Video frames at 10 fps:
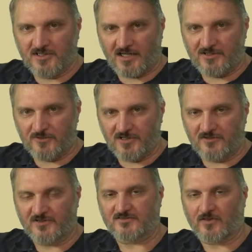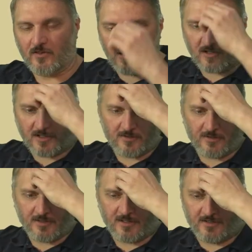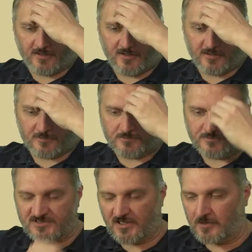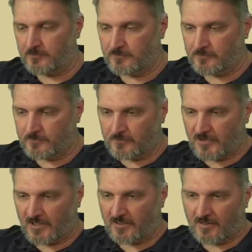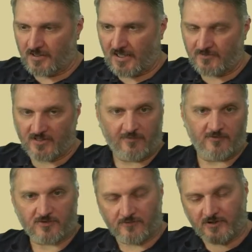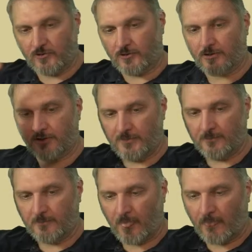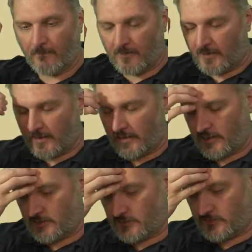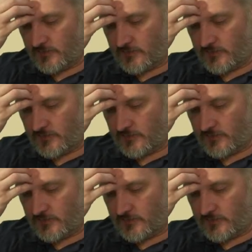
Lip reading: I do need to fix the login and set up, like have the server give you a cookie, and